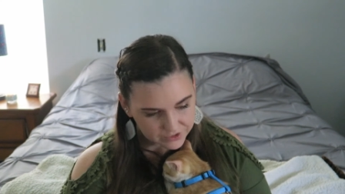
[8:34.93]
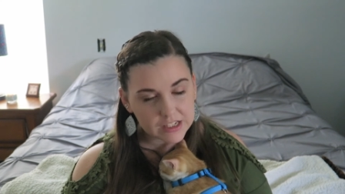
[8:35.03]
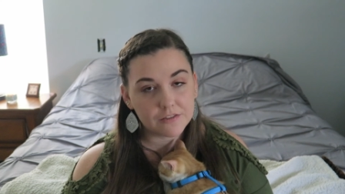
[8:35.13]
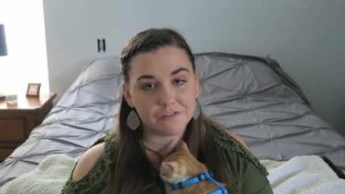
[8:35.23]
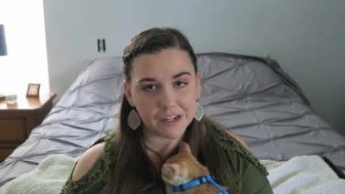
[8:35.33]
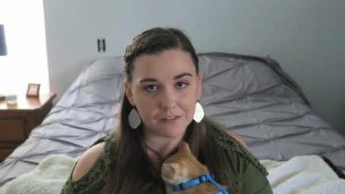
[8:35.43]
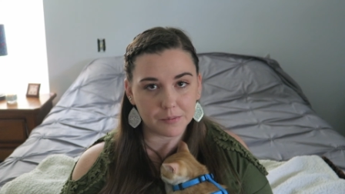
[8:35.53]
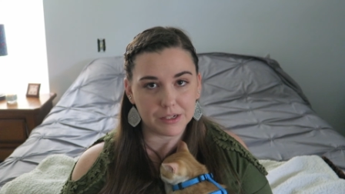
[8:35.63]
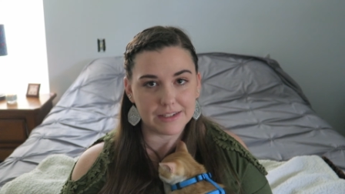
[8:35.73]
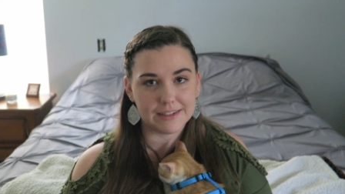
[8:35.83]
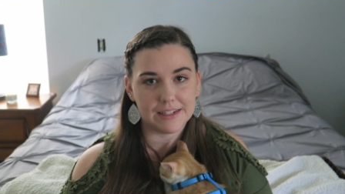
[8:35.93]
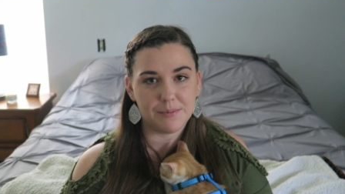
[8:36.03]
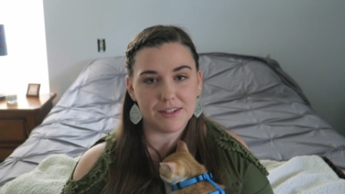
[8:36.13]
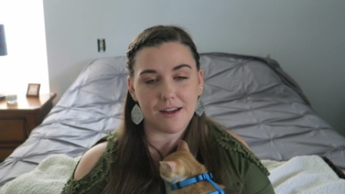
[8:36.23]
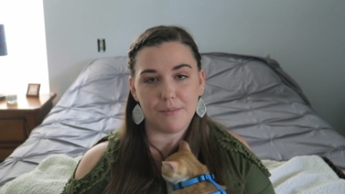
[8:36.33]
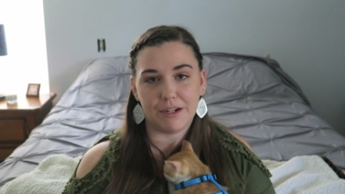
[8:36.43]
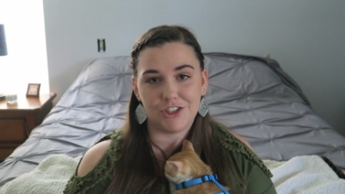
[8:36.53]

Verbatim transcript: His favorite place to sleep is on my